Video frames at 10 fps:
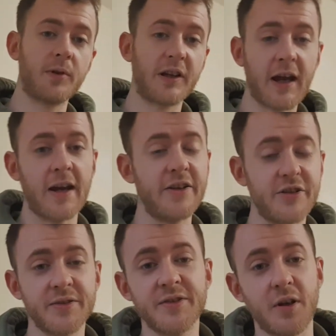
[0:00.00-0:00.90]

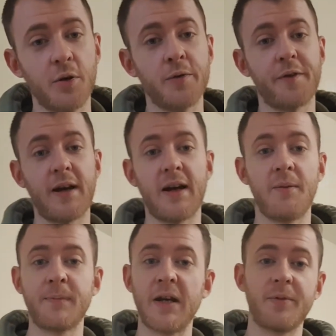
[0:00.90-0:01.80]
occasions over
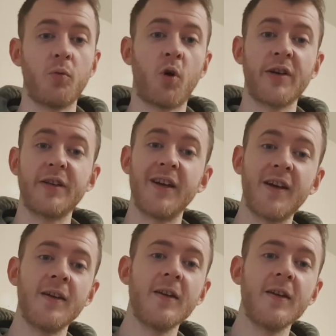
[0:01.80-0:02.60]
maybe 1 year,